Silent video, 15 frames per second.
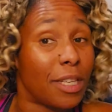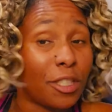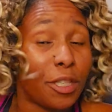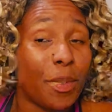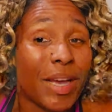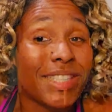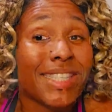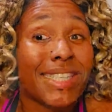She
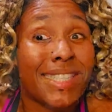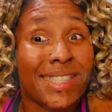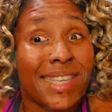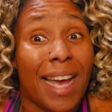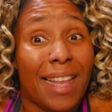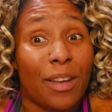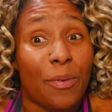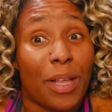basically
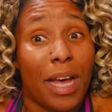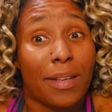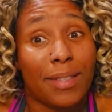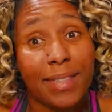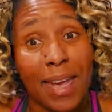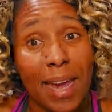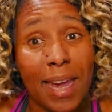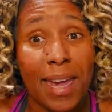said it without
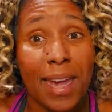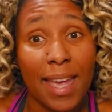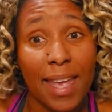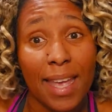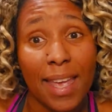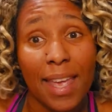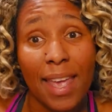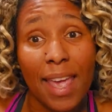saying
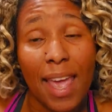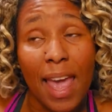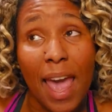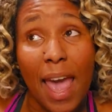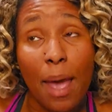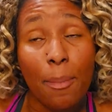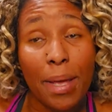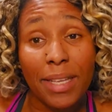it
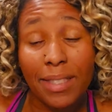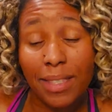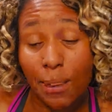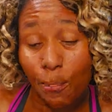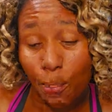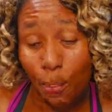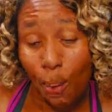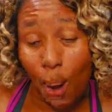and basically
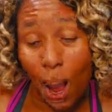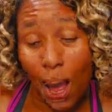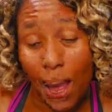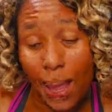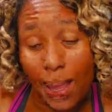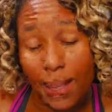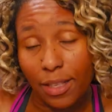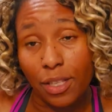
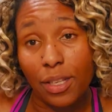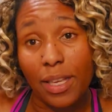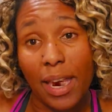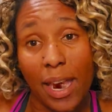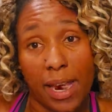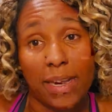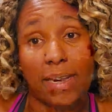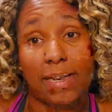brought
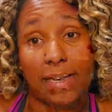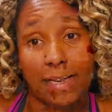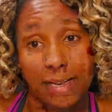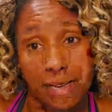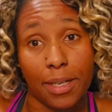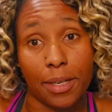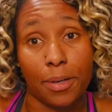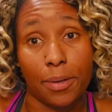Katie to
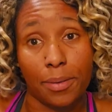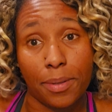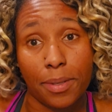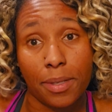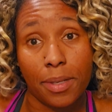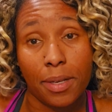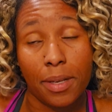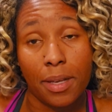tears.
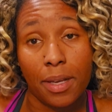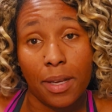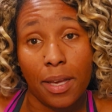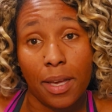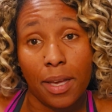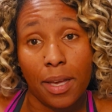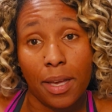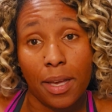
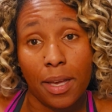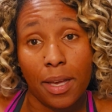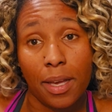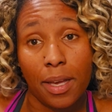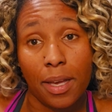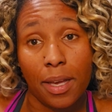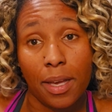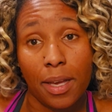
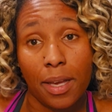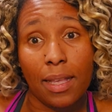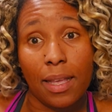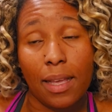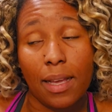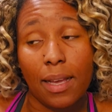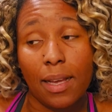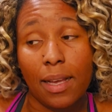And
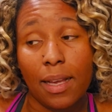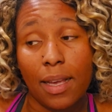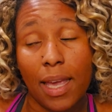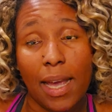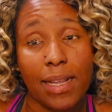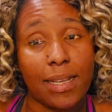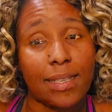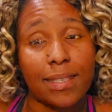
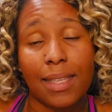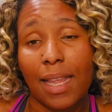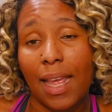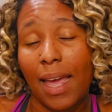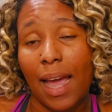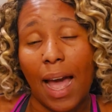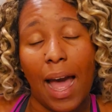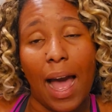Katie's
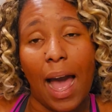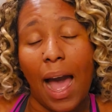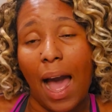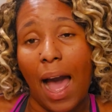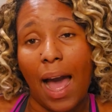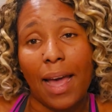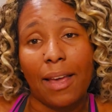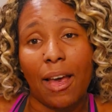like,
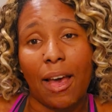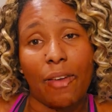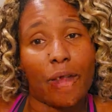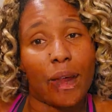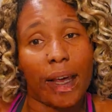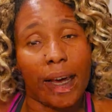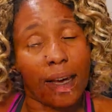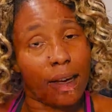I, I feel
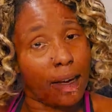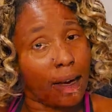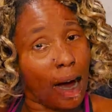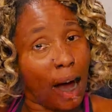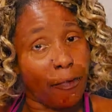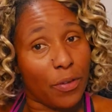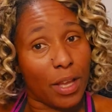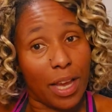like
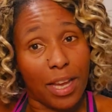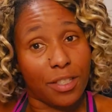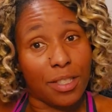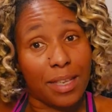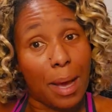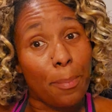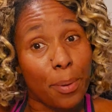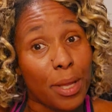I feel like I just
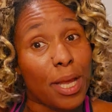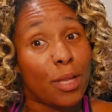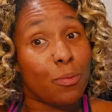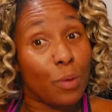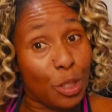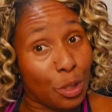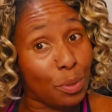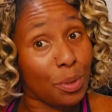got played,
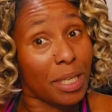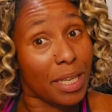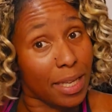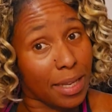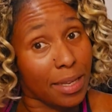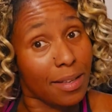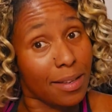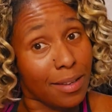which you
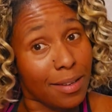did.